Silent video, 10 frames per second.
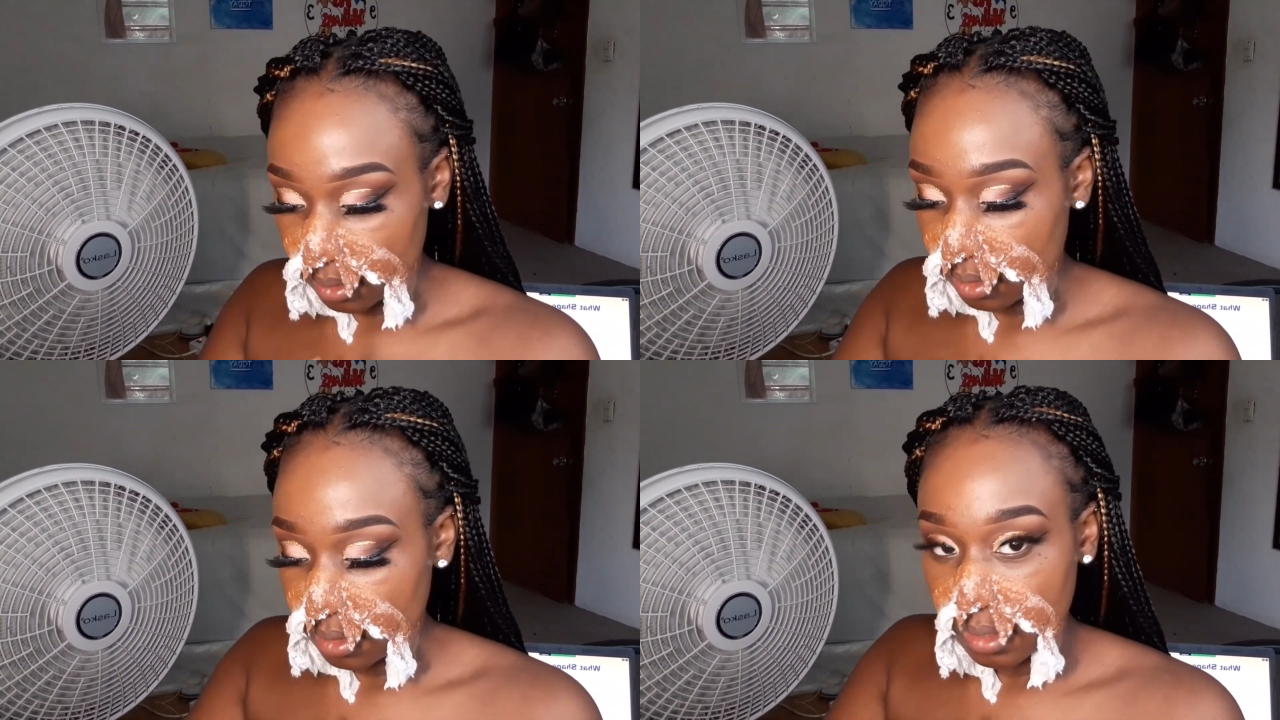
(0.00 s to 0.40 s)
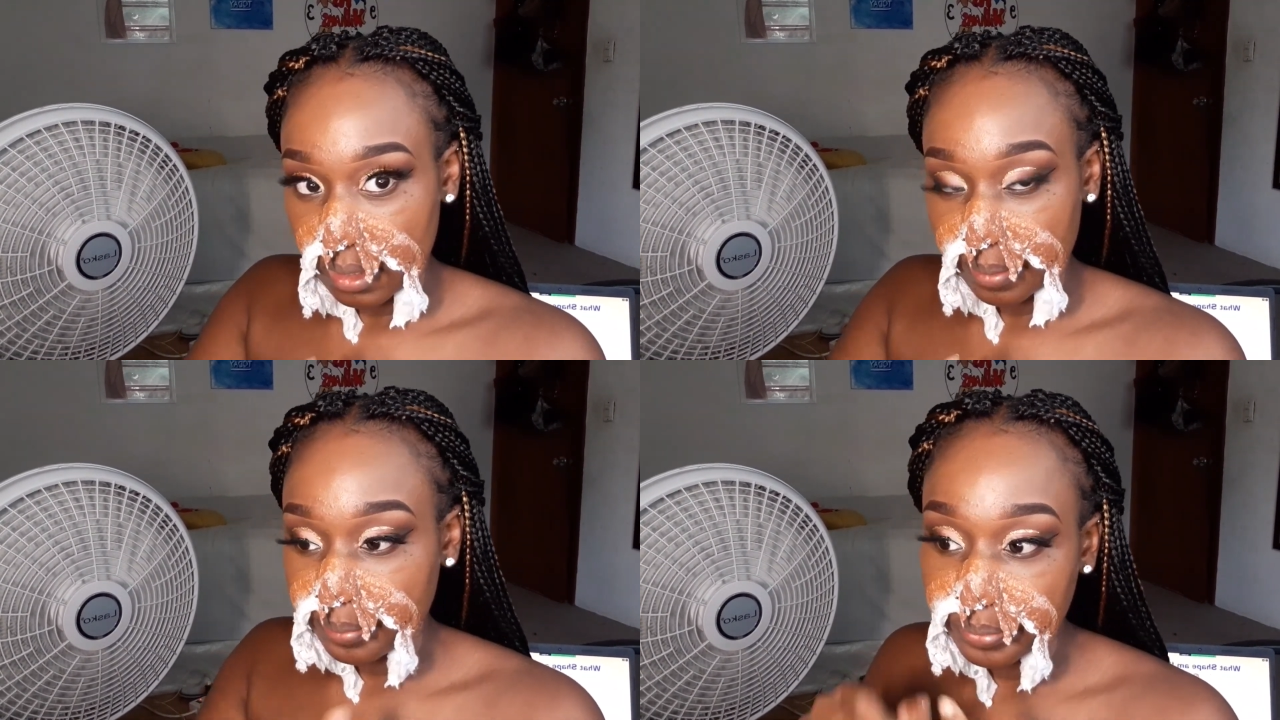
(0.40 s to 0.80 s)
Like
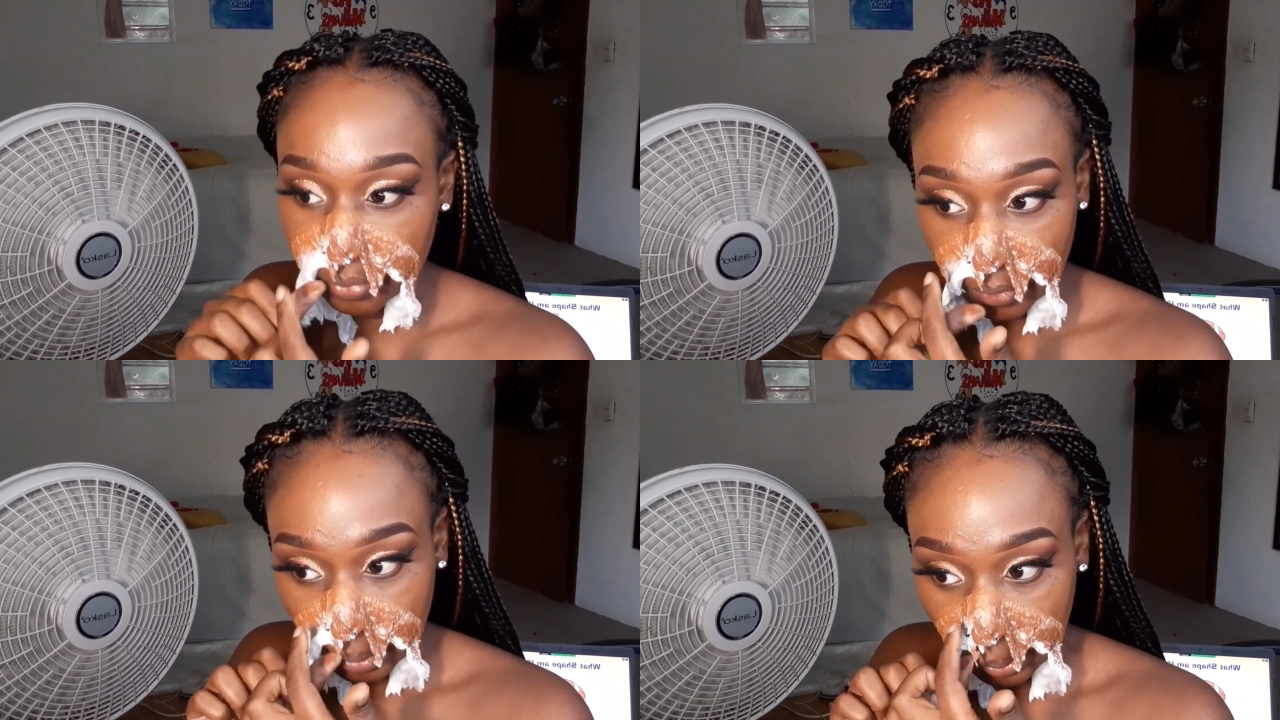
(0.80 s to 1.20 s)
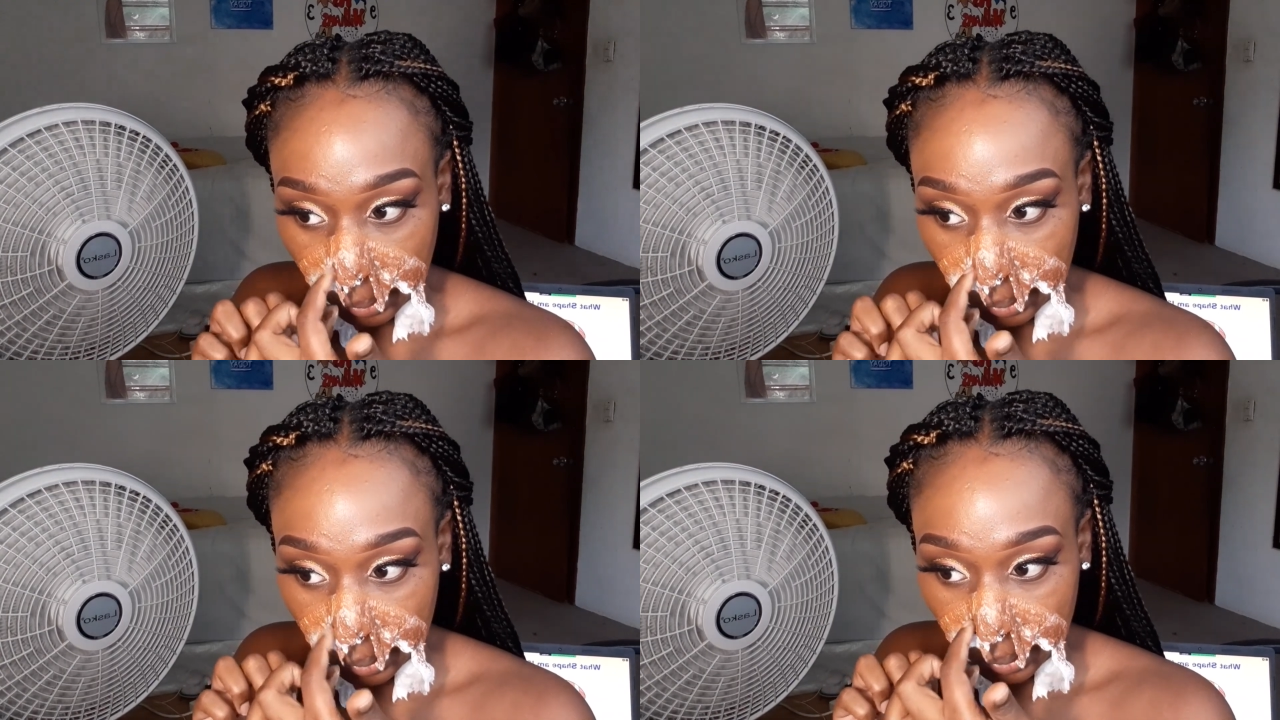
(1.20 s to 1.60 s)
I said, right here
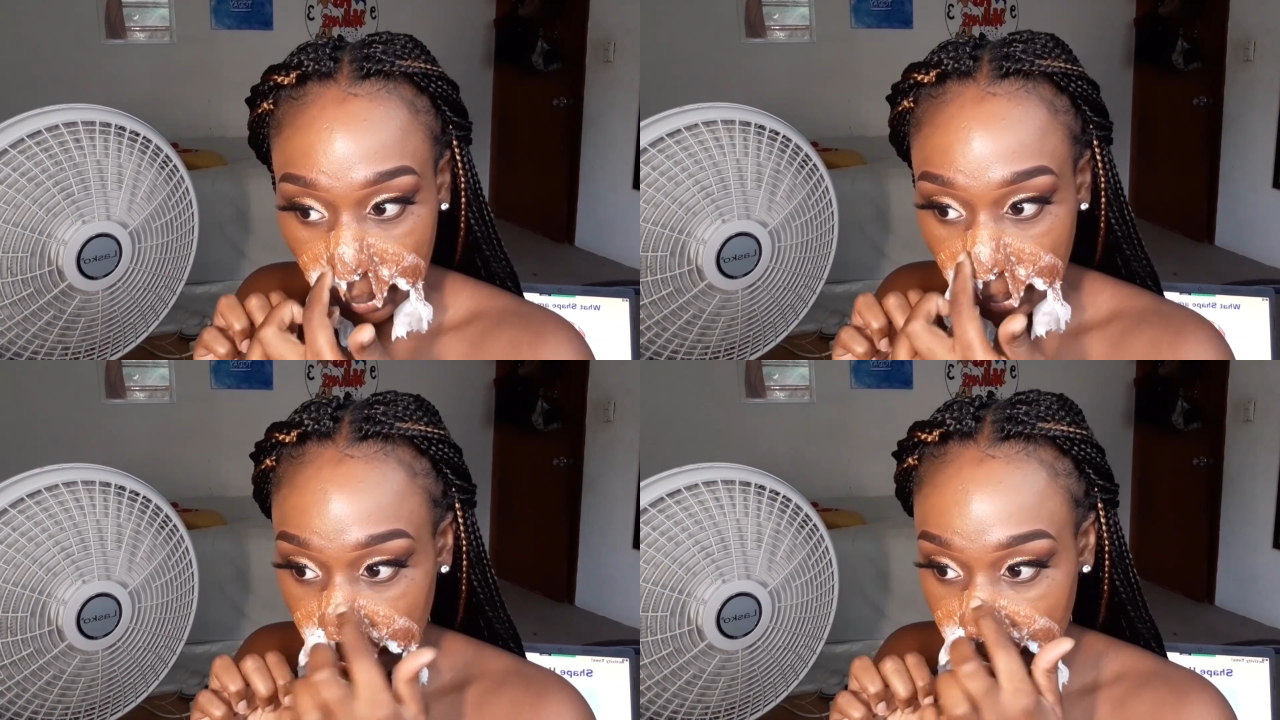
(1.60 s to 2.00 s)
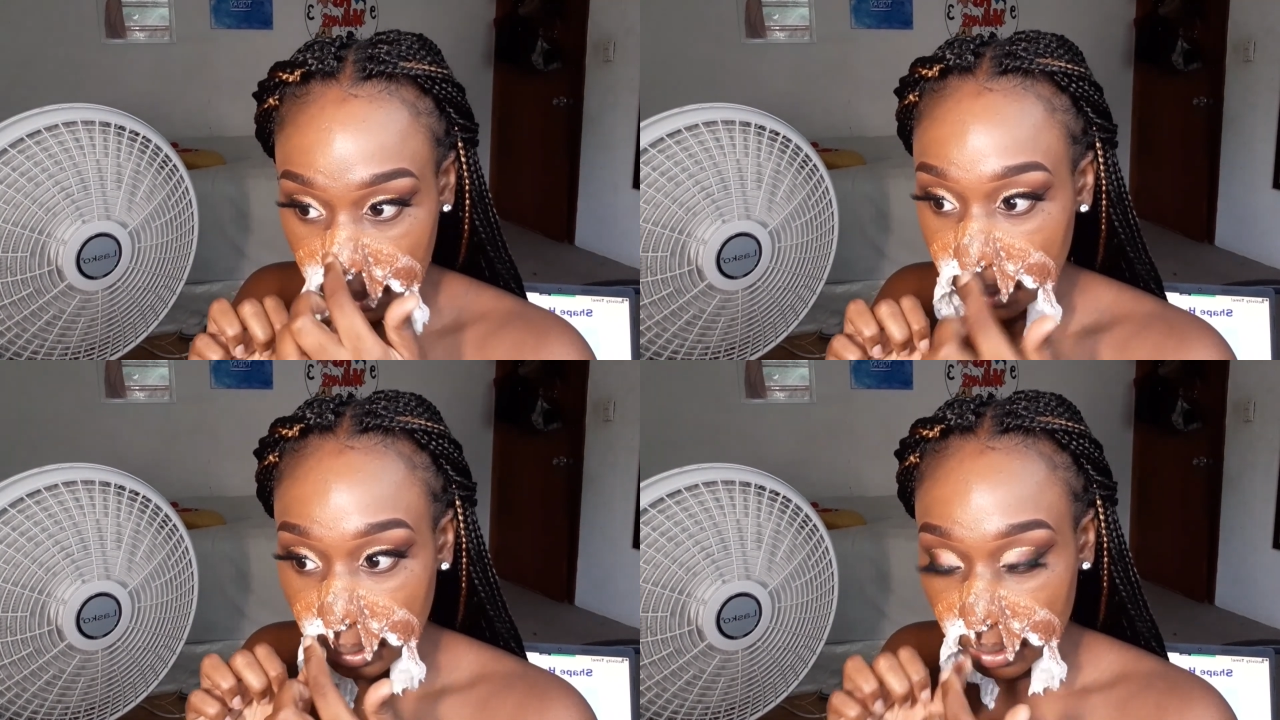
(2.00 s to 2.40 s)
I'm using the
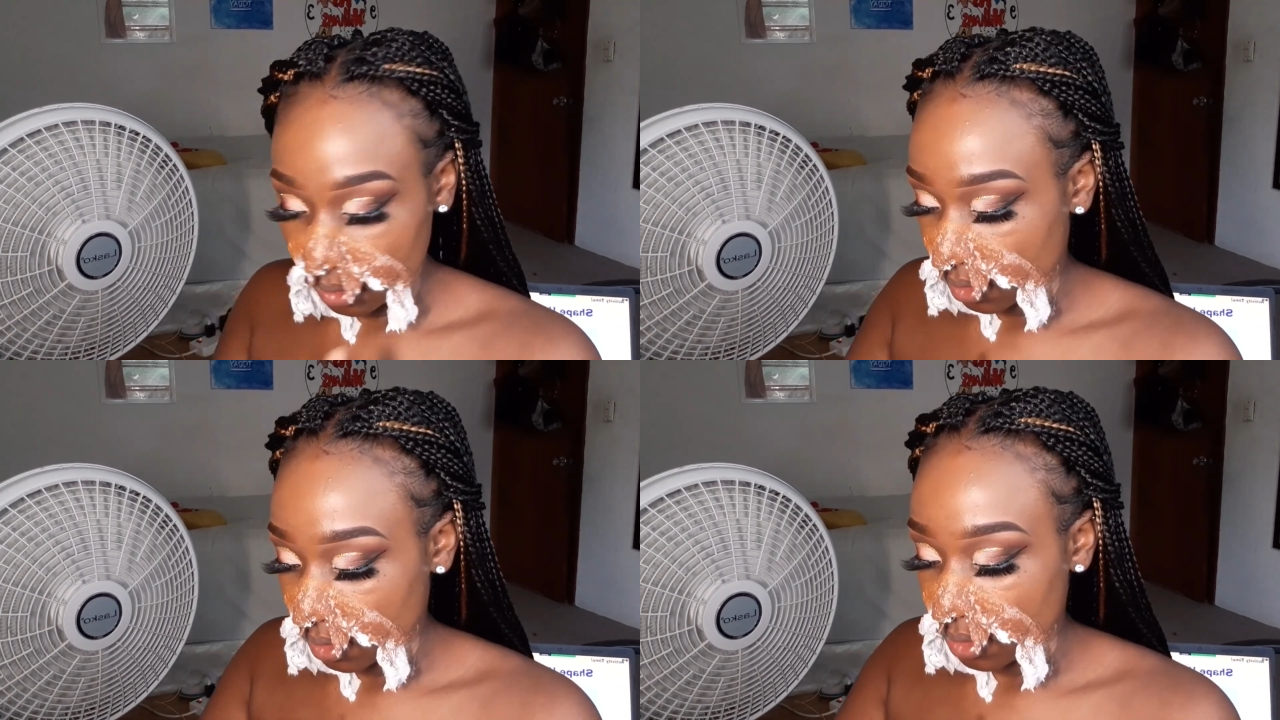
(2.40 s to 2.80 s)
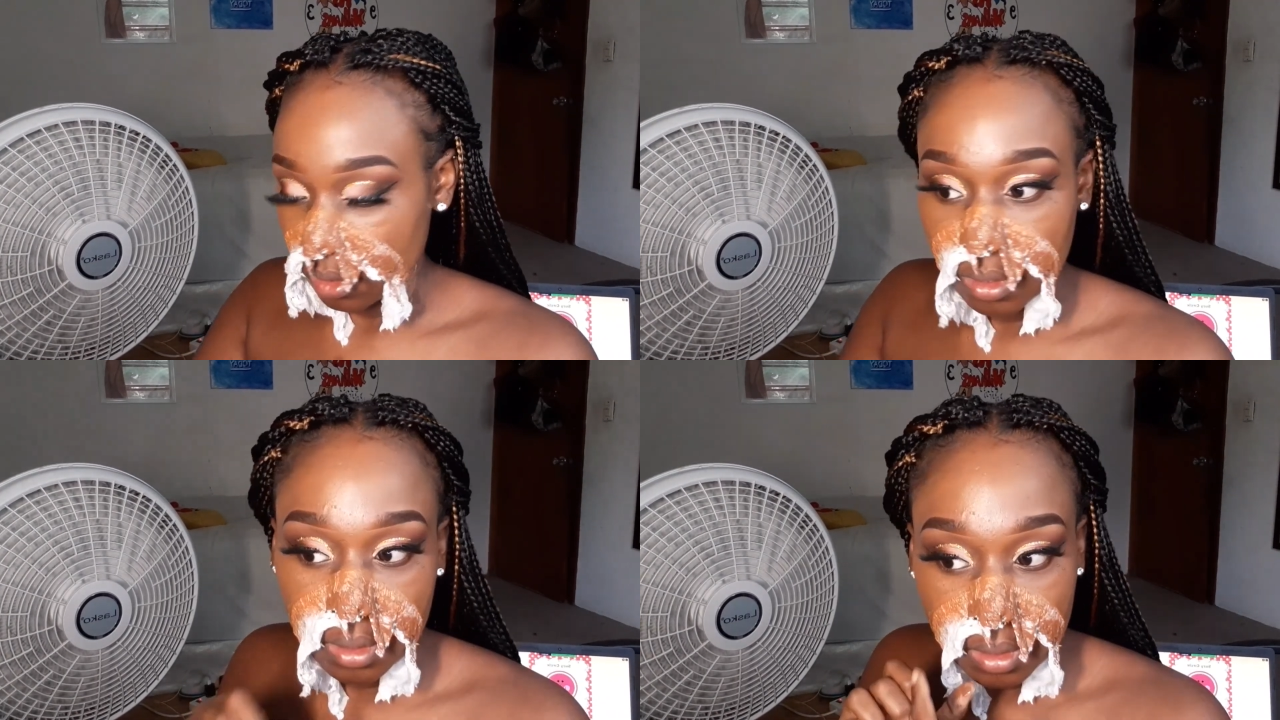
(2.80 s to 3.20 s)
liquid foundation
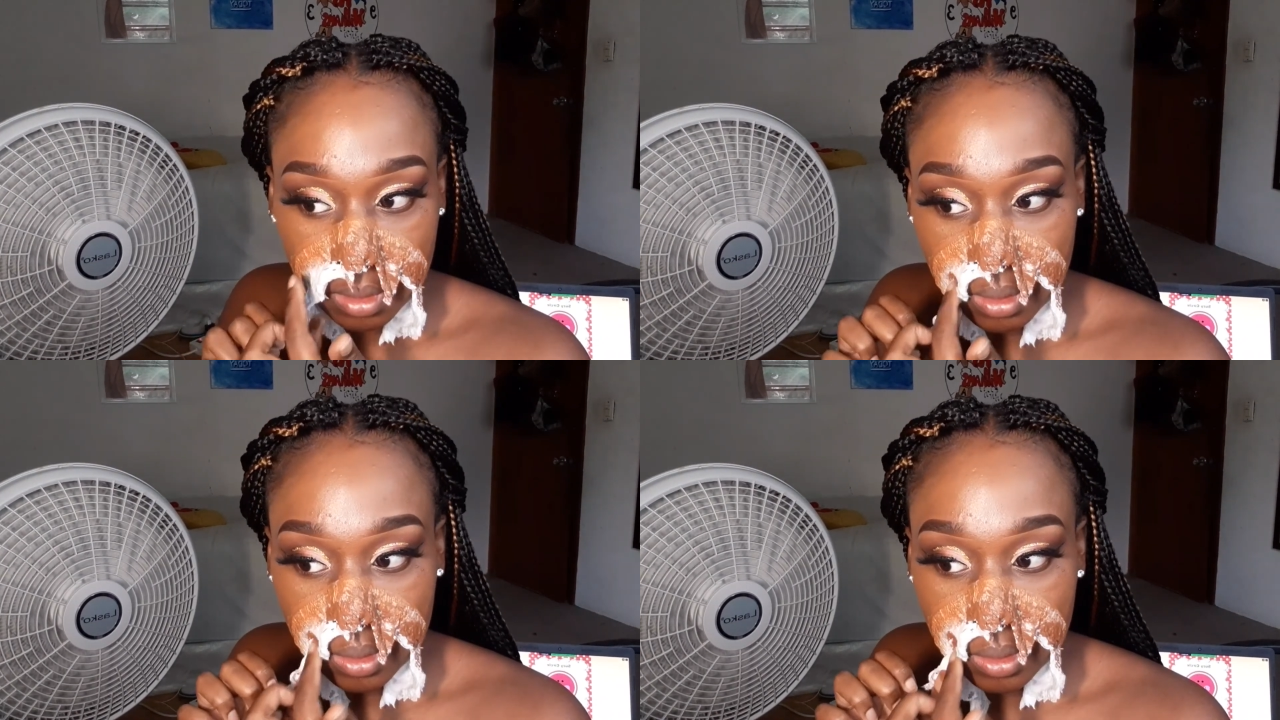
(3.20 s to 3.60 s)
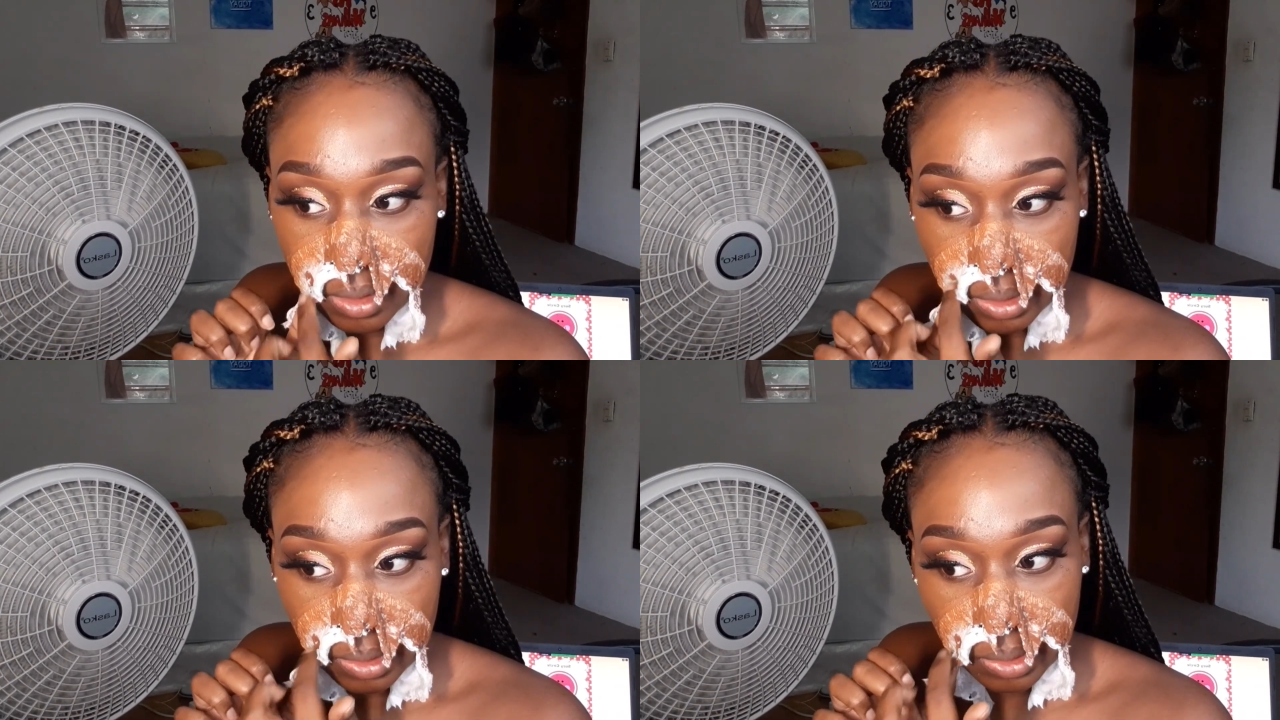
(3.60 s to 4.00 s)
and I'm trying to